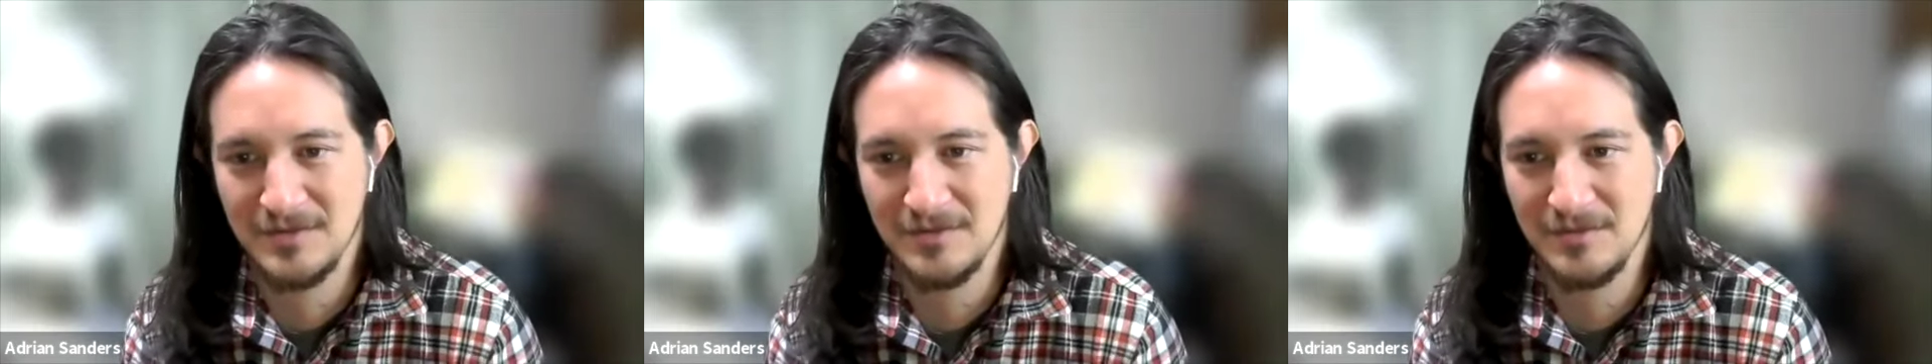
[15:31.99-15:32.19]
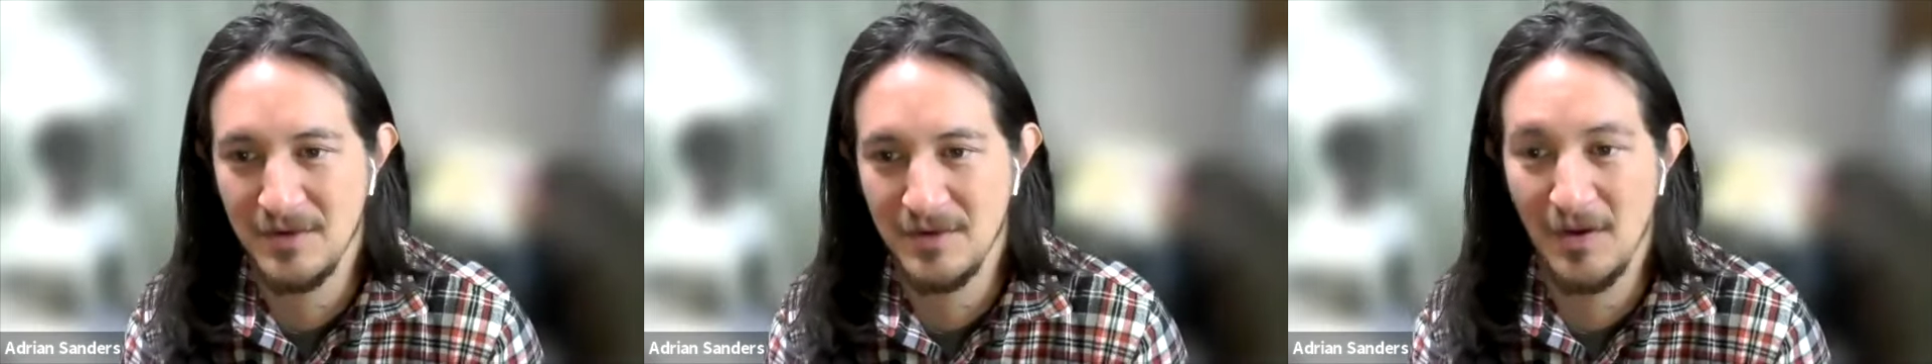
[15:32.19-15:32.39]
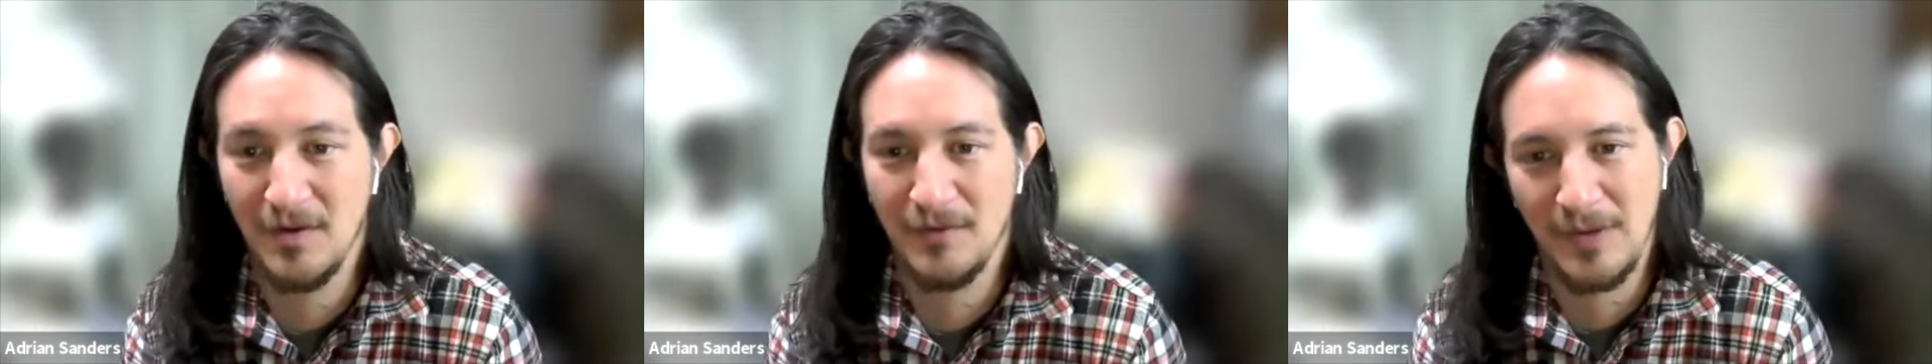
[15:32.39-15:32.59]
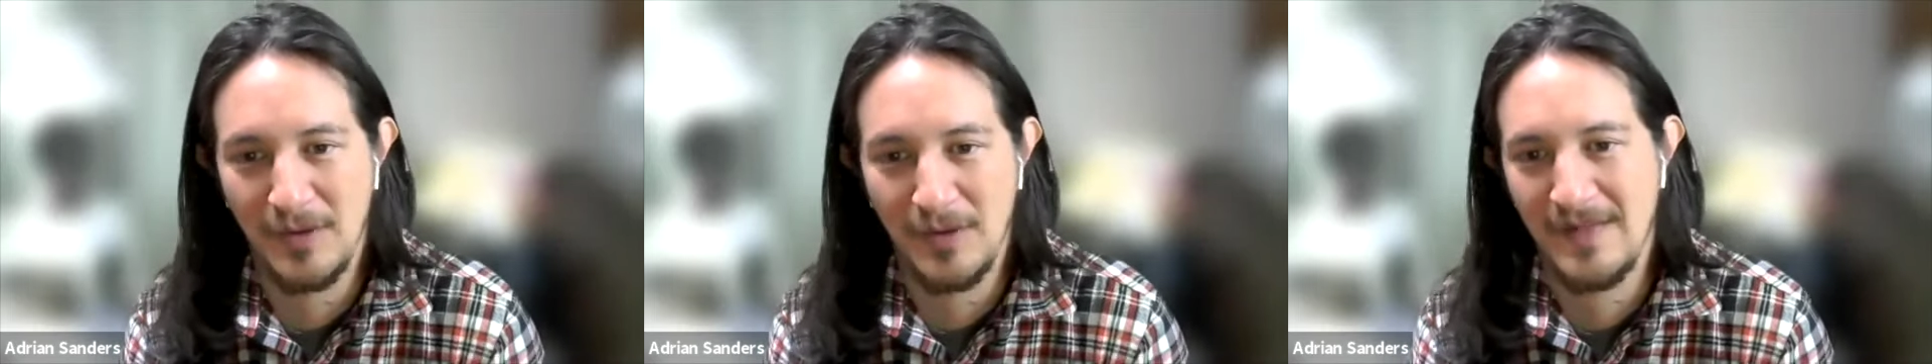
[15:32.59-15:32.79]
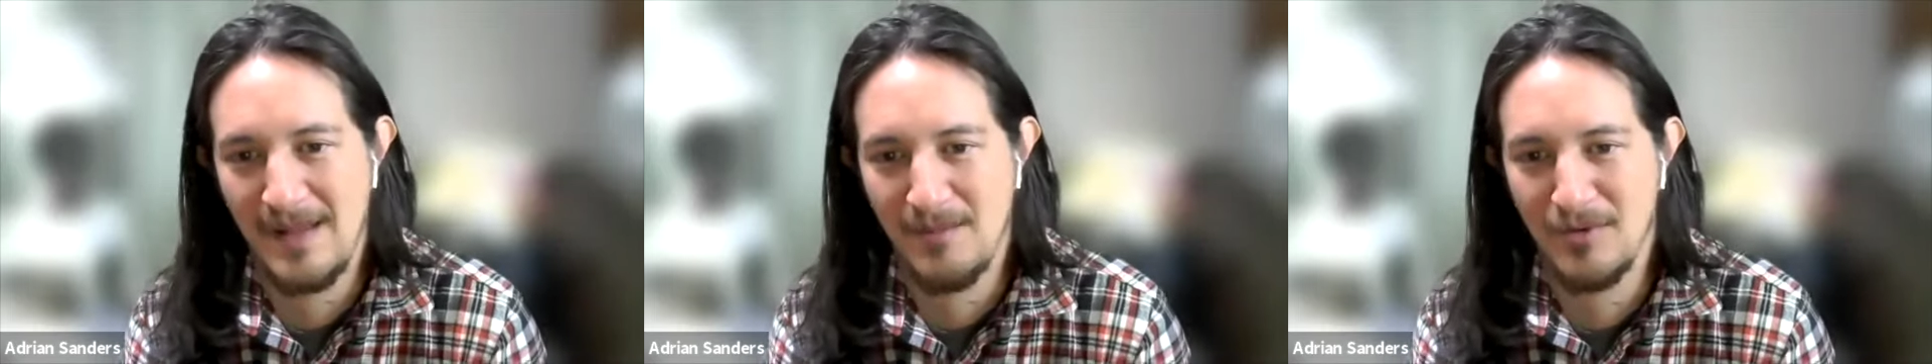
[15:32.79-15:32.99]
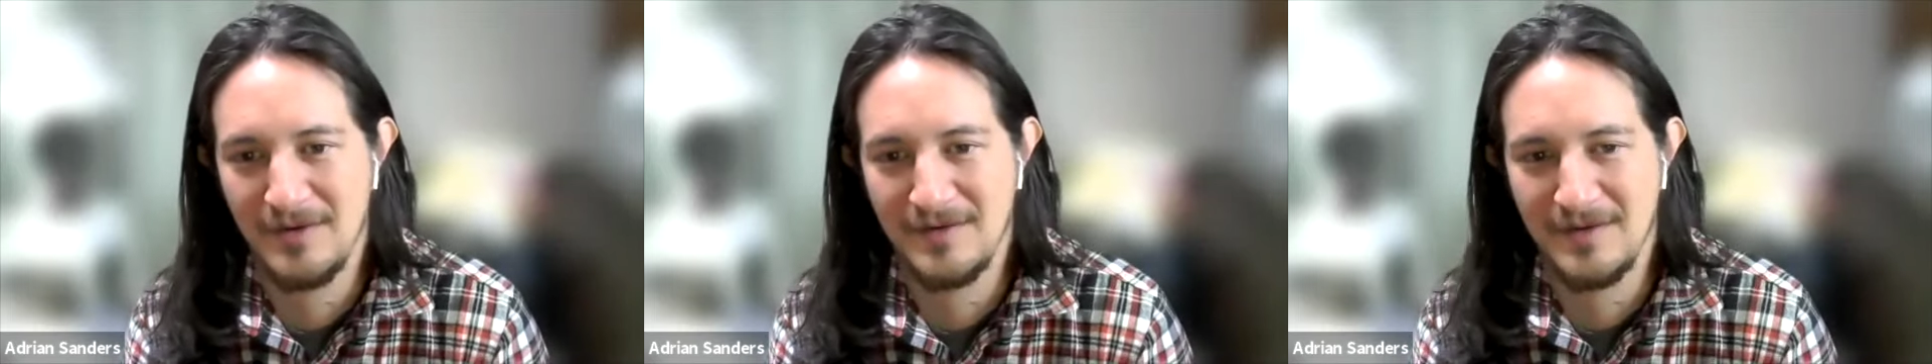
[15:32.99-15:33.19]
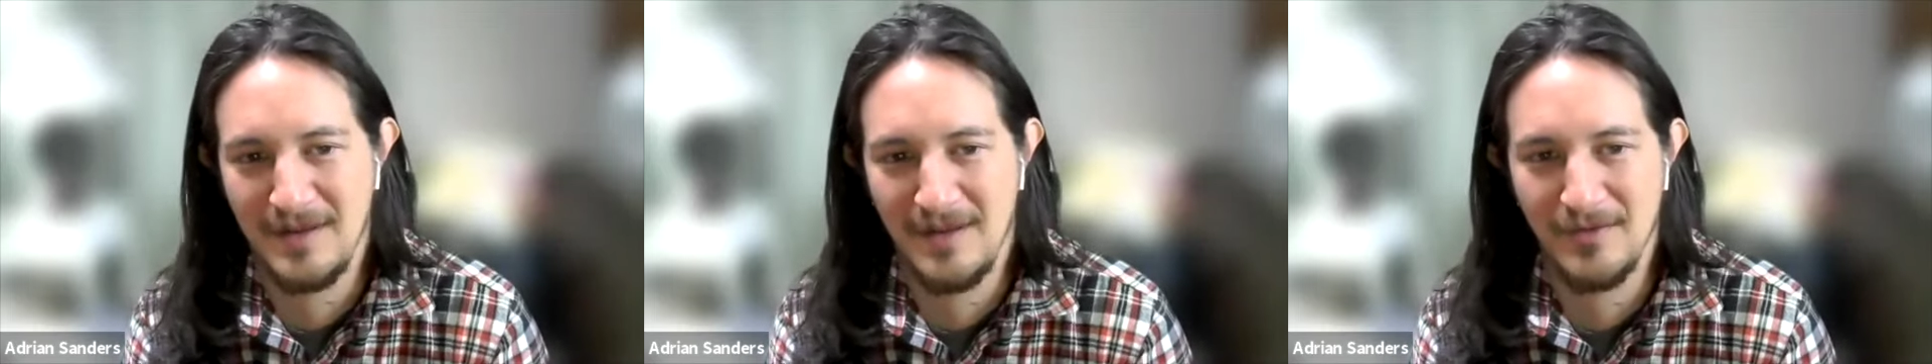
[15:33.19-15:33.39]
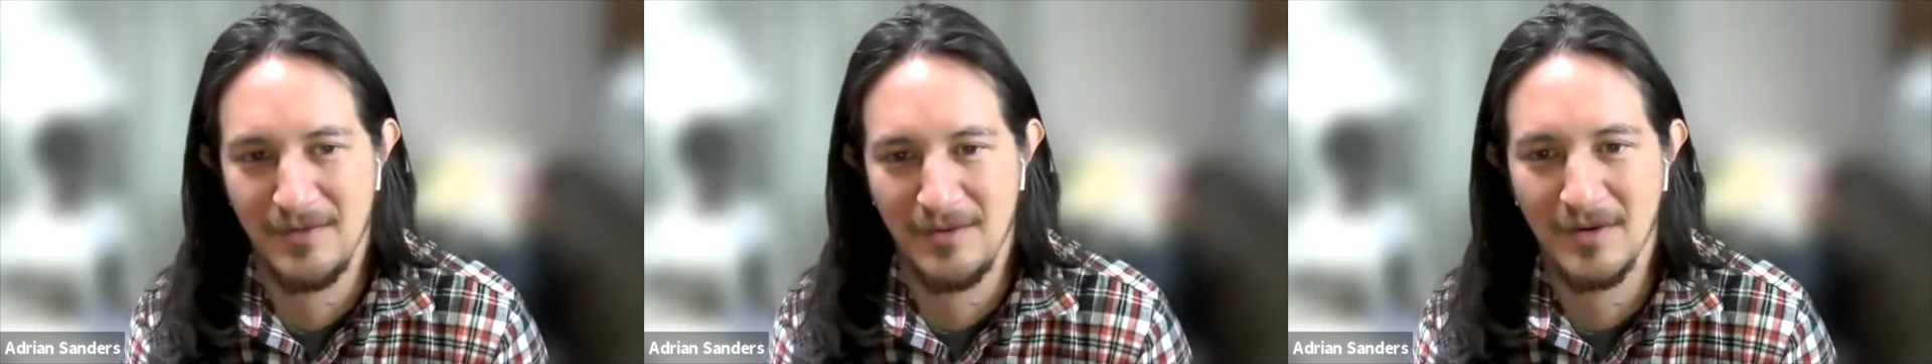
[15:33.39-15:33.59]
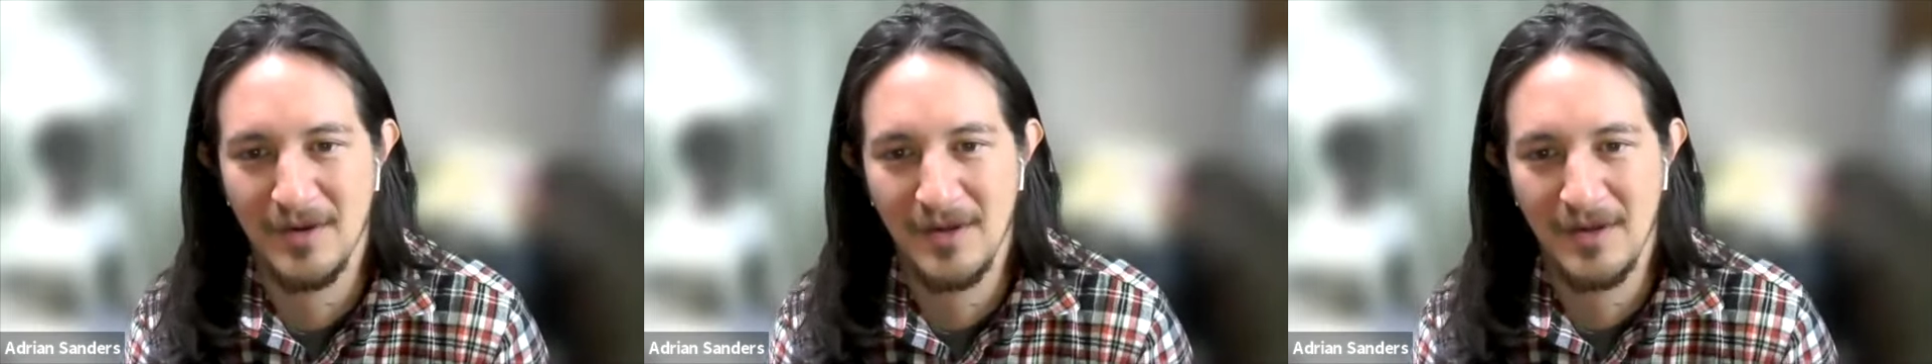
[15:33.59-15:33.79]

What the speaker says: to no, if we collaborate together,